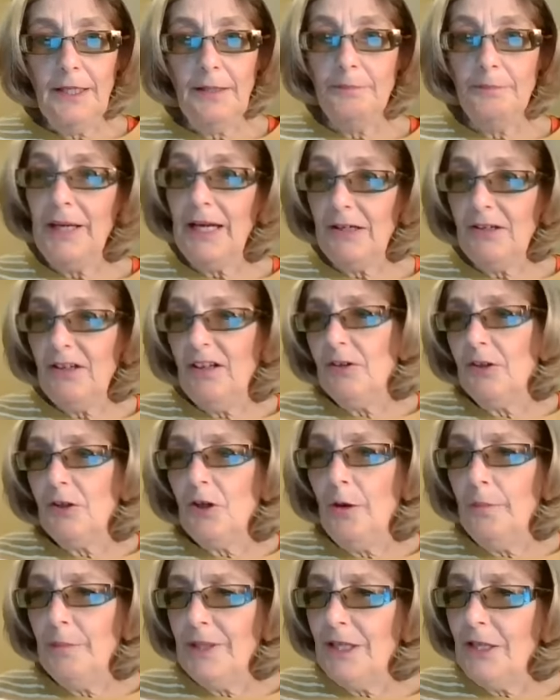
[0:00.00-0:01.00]
And background
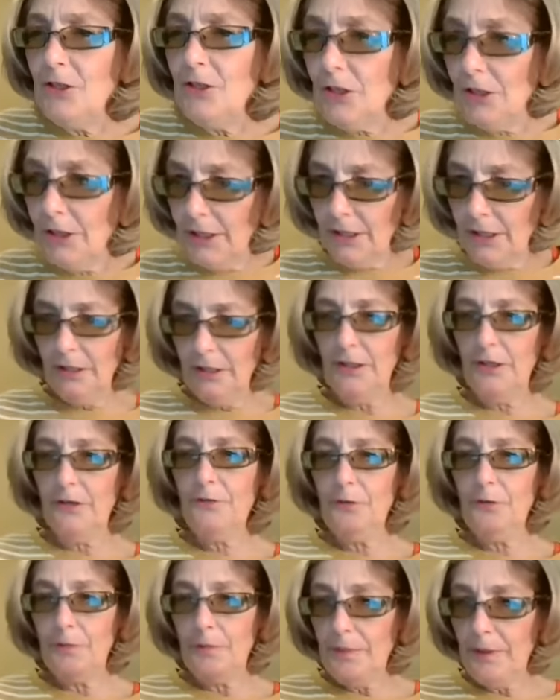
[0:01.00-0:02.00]
accommodation, like
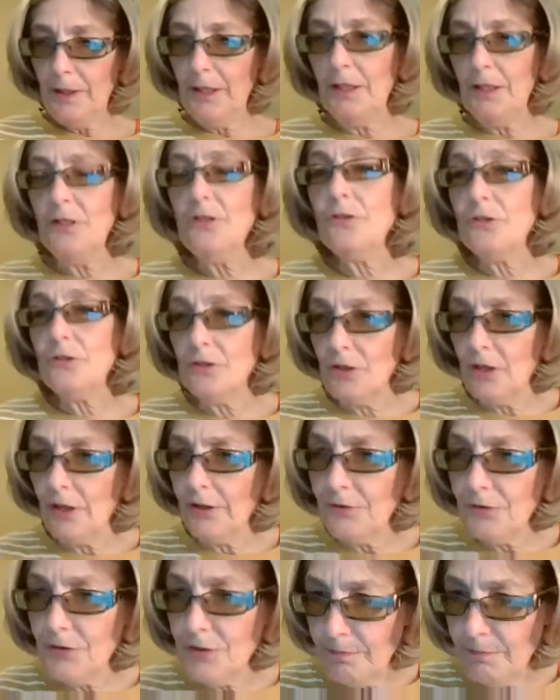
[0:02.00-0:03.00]
glare from a page, is
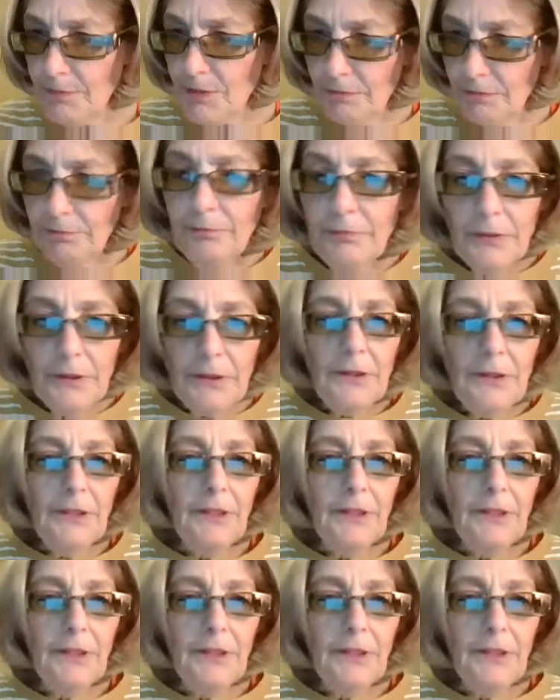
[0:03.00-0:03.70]
another symptom.